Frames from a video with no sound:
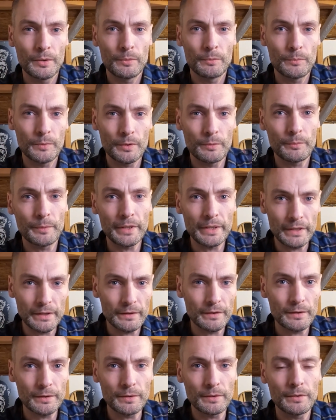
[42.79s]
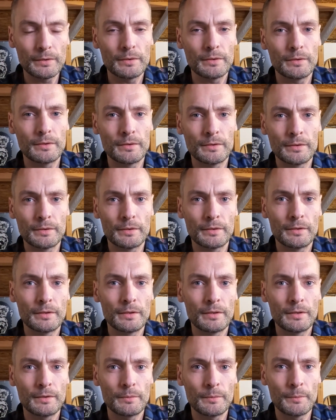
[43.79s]
what we do on
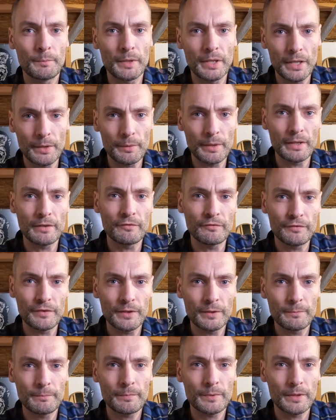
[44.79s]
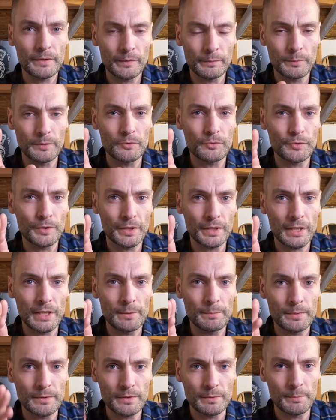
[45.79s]
when we go out and film, because I want to try and
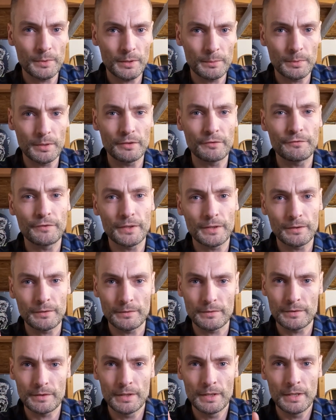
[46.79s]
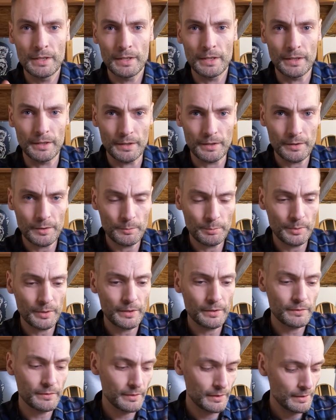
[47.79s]
keep it to mobile phones and
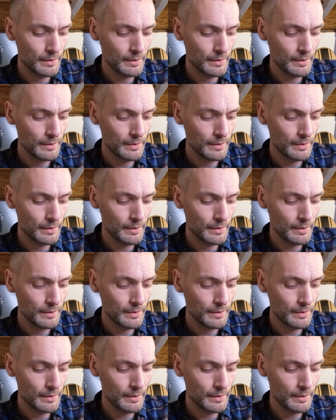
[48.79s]
GoPros,